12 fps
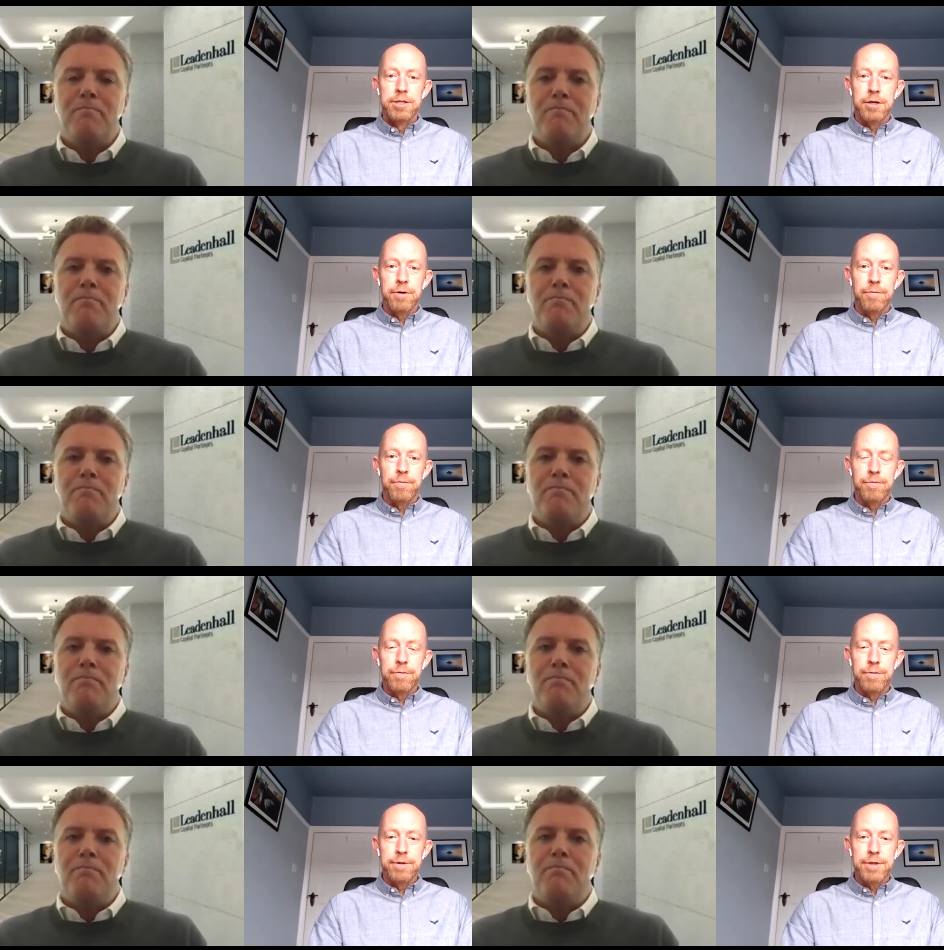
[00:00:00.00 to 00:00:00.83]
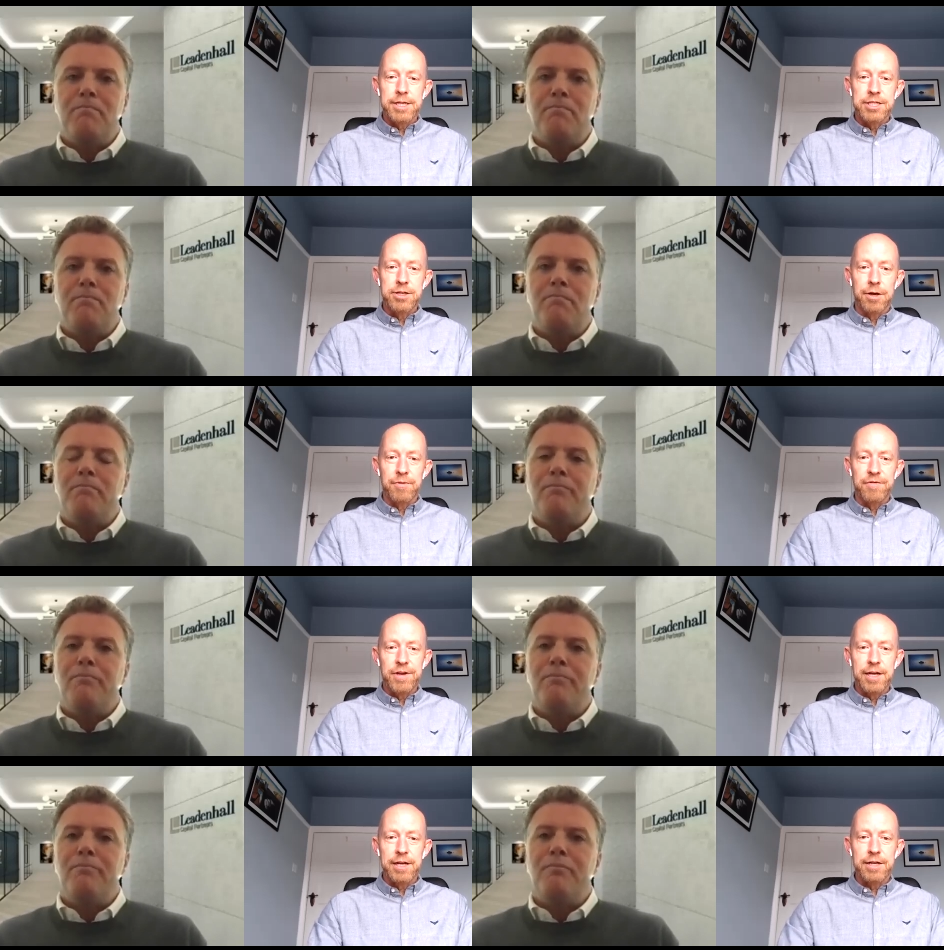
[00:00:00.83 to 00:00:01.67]
Speaker 1: so this time
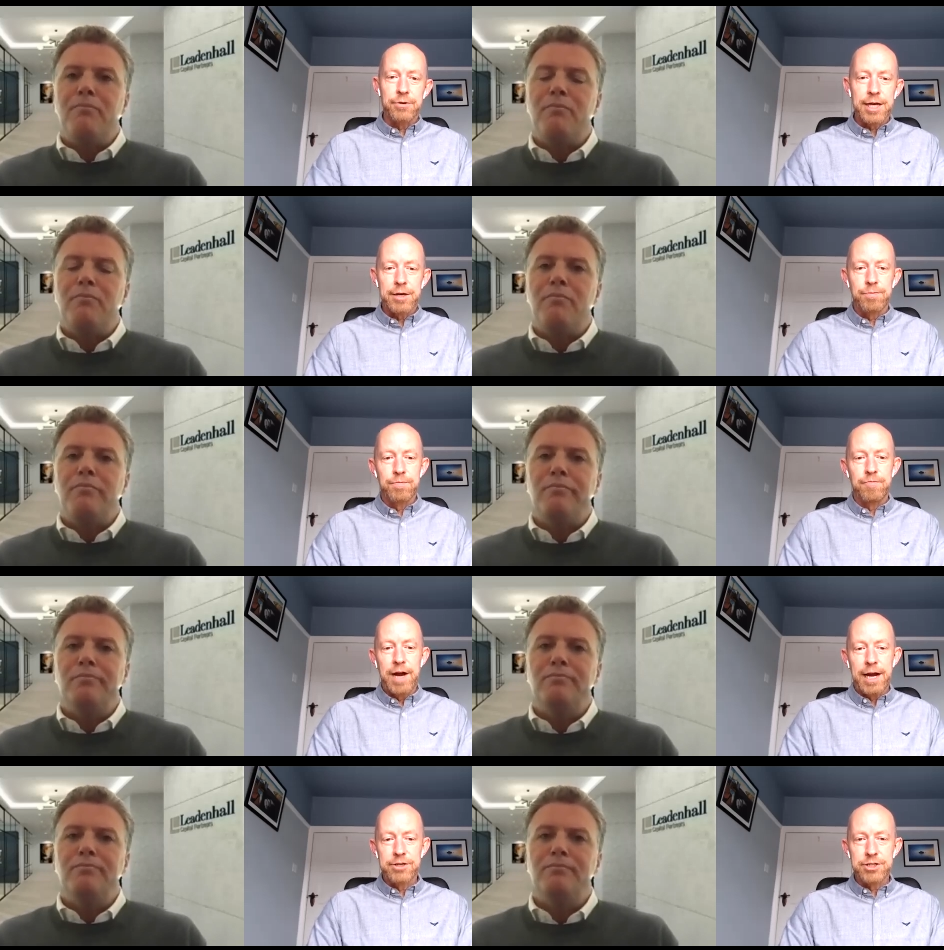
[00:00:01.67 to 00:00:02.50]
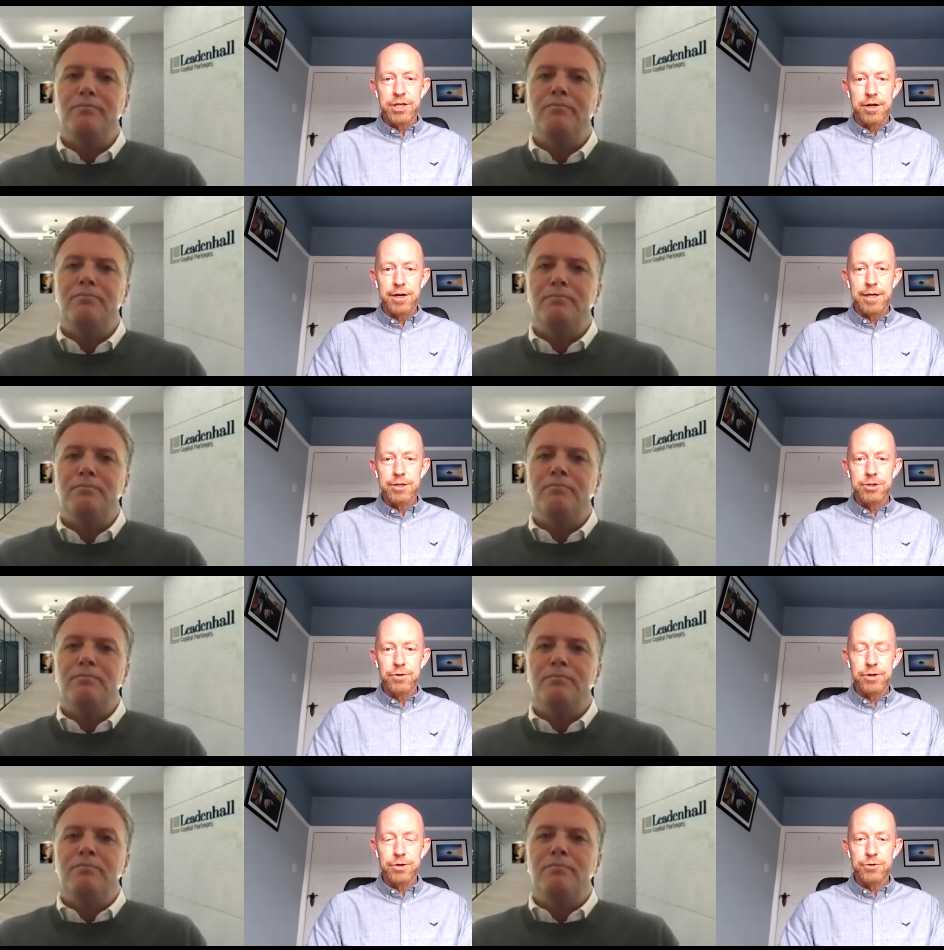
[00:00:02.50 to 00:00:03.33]
of year, you're now reconciling
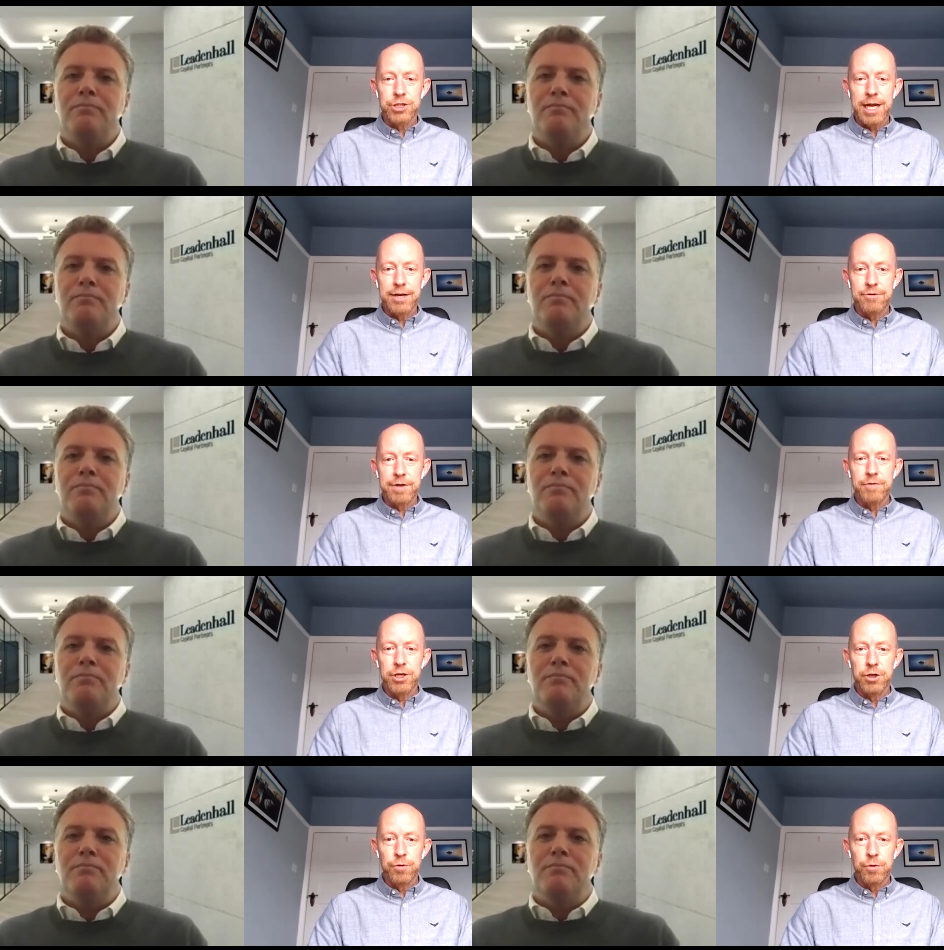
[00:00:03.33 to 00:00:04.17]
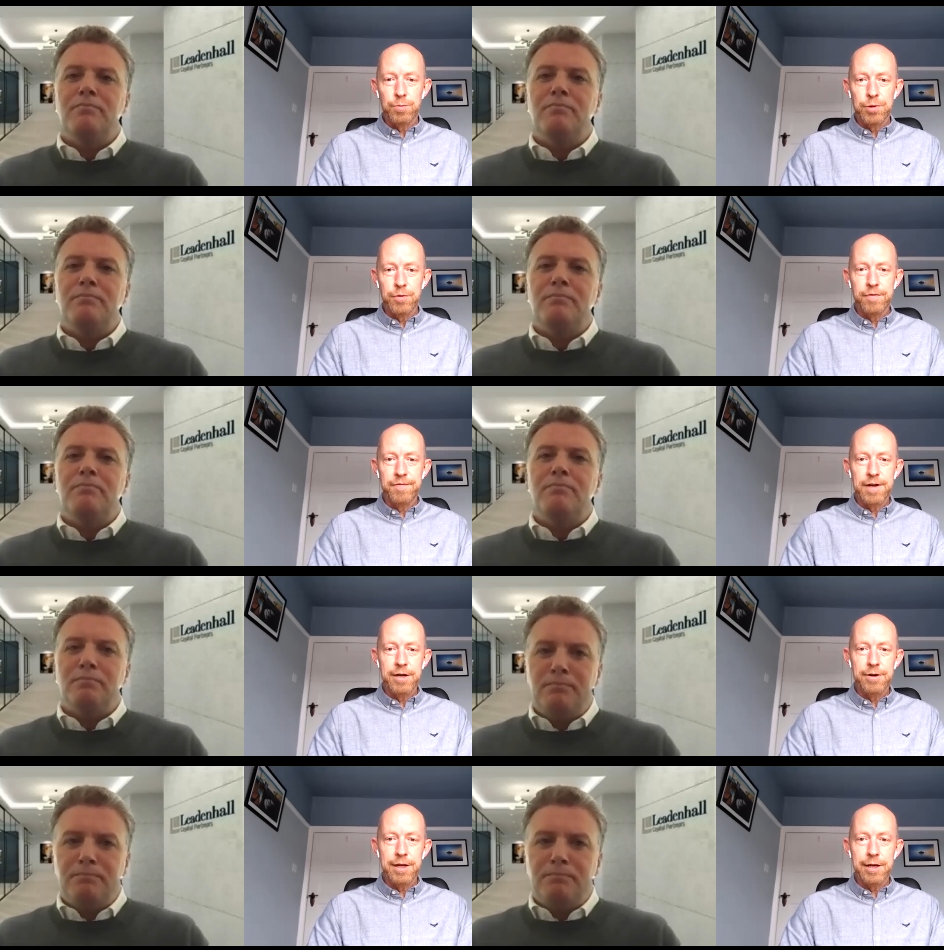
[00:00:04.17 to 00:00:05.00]
sort of your January renewal
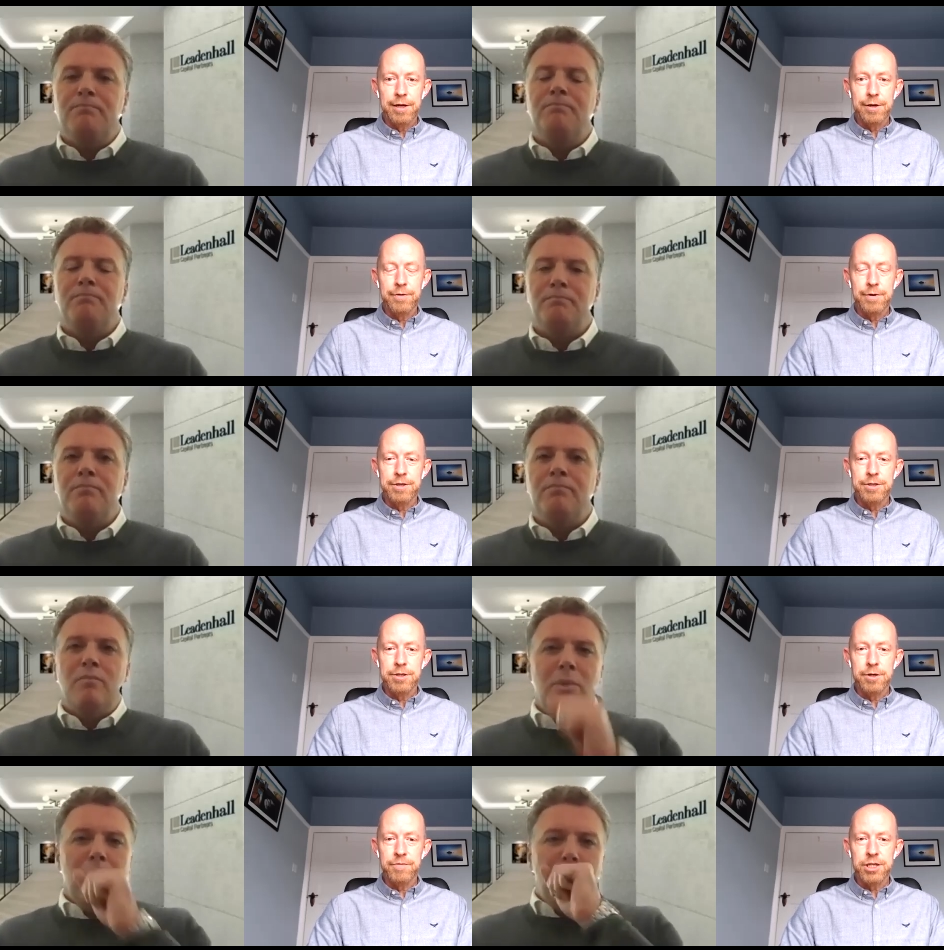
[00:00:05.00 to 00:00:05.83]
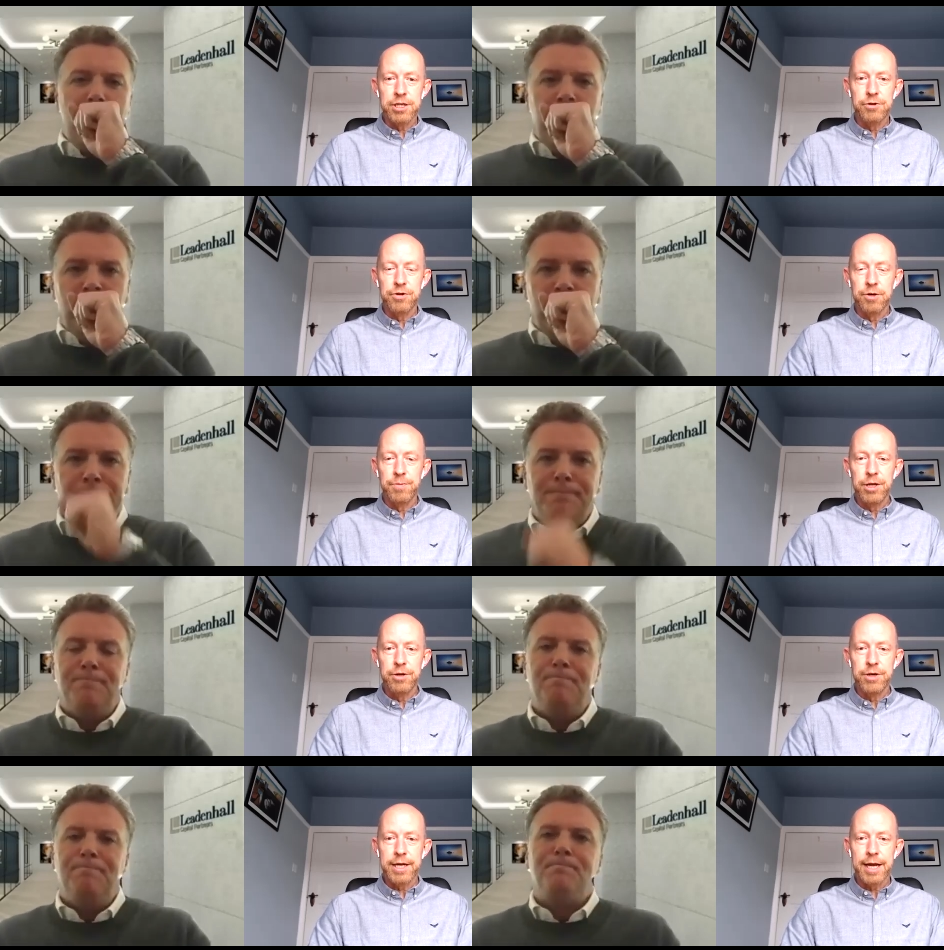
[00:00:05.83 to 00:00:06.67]
portfolio, and obviously you
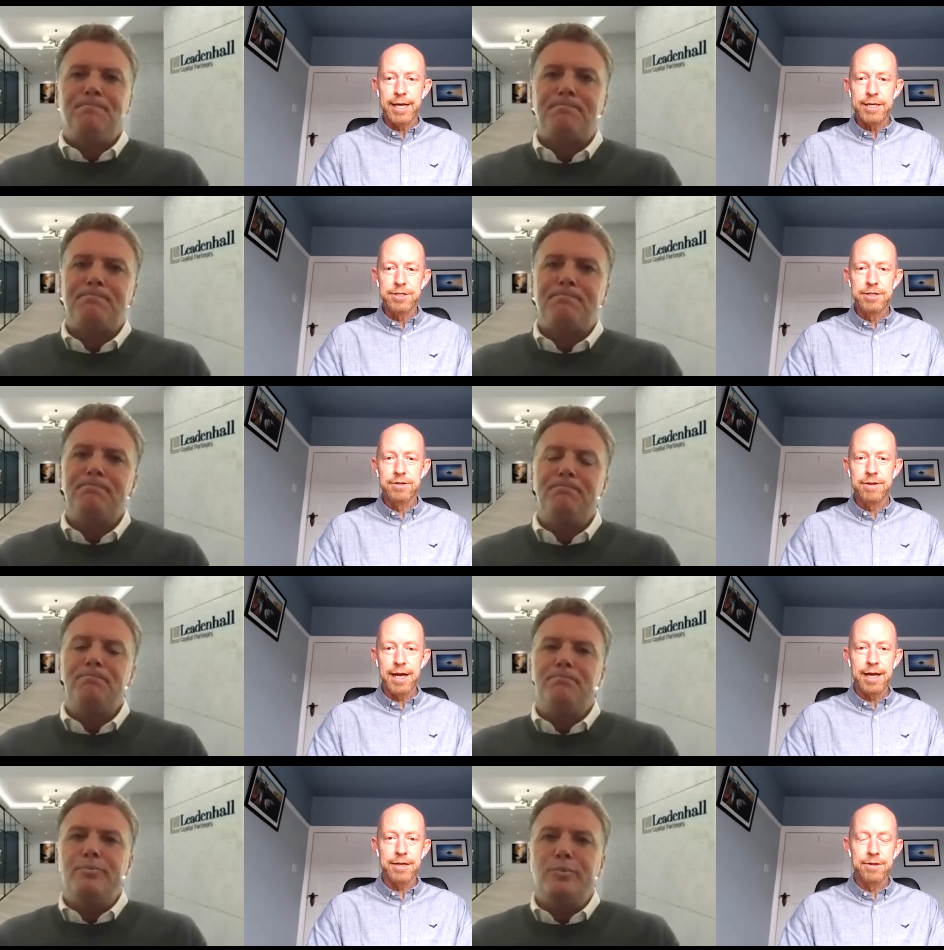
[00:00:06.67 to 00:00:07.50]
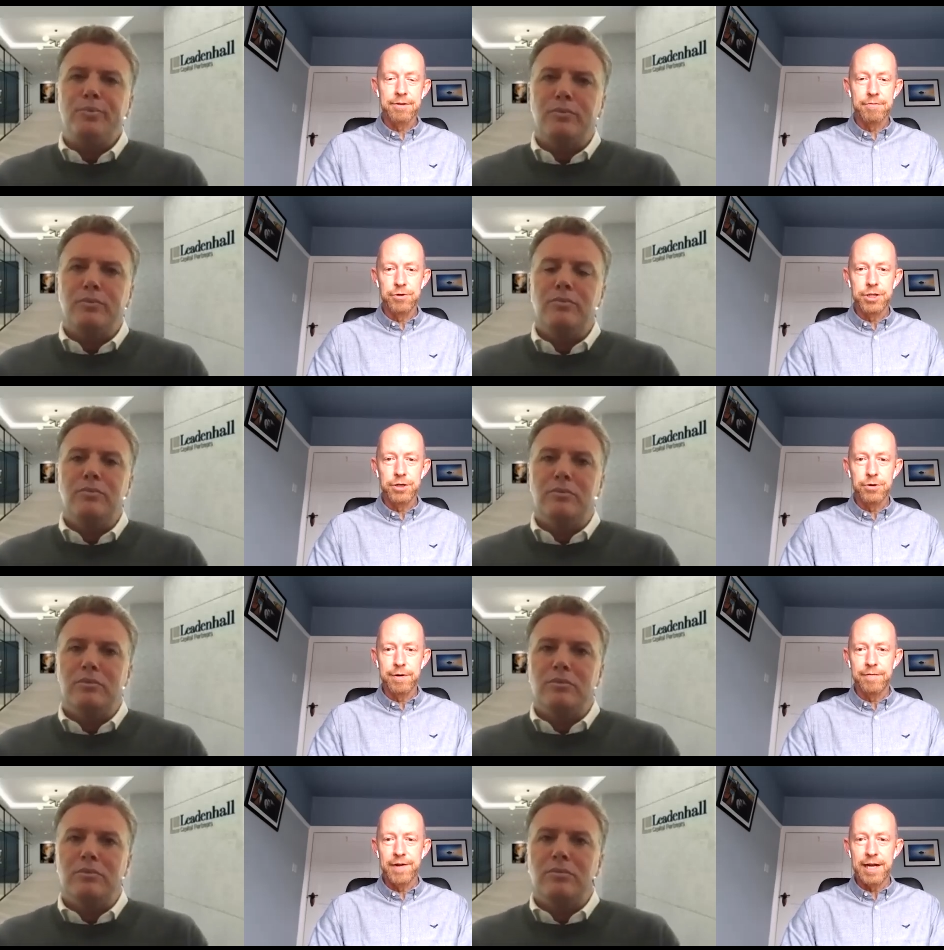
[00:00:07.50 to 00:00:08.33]
communicate that through to
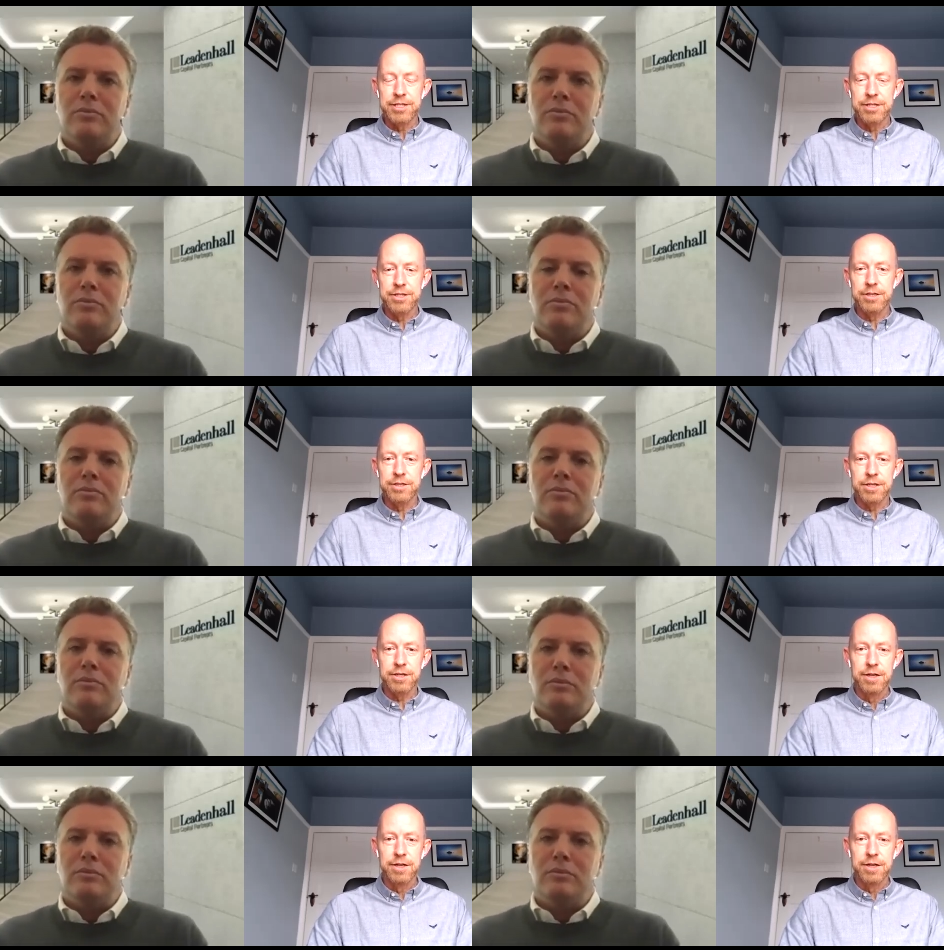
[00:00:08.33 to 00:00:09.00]
your investors.